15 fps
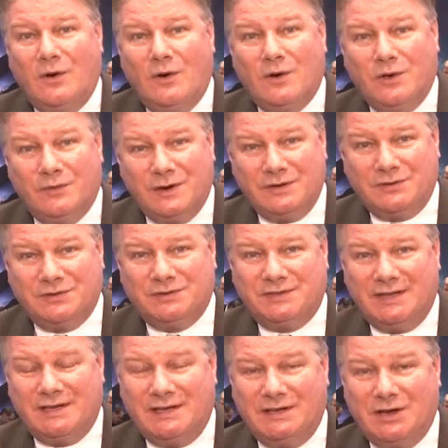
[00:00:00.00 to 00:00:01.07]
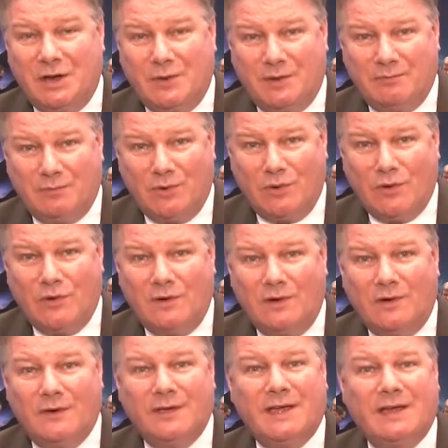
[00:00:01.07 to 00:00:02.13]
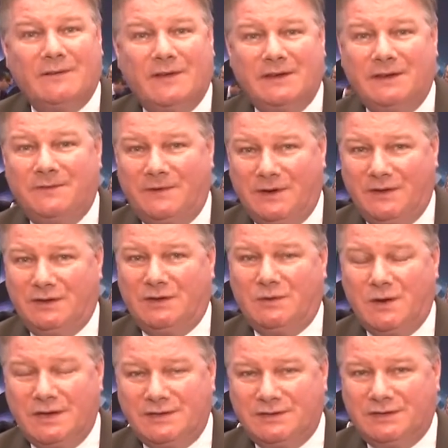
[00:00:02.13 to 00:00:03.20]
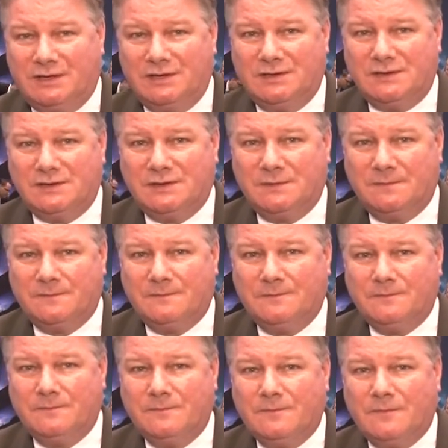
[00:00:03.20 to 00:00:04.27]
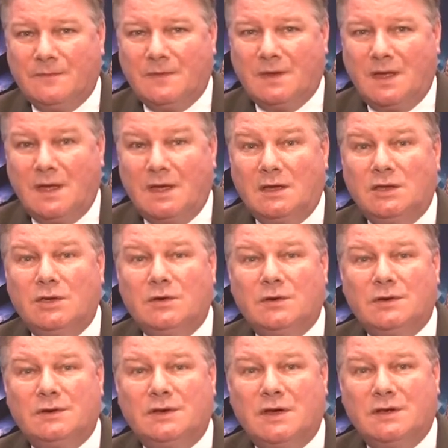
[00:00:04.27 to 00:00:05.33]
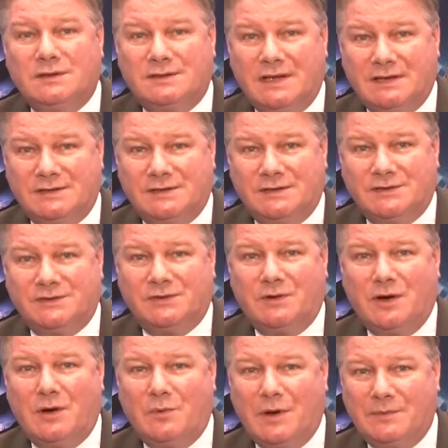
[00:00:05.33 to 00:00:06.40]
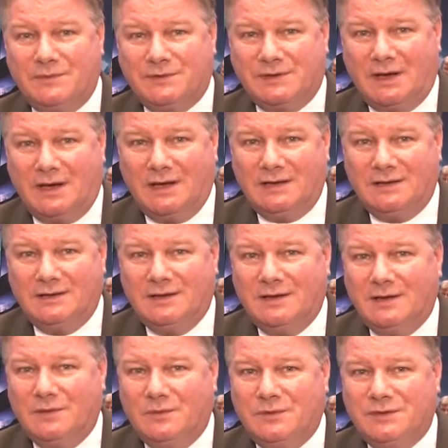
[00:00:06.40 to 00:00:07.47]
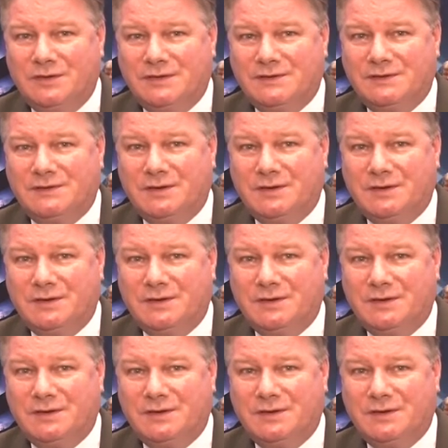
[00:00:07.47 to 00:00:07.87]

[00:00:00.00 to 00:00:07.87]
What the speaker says: or you're interested in knowing more, or you have any further questions, you can contact us through our website, which is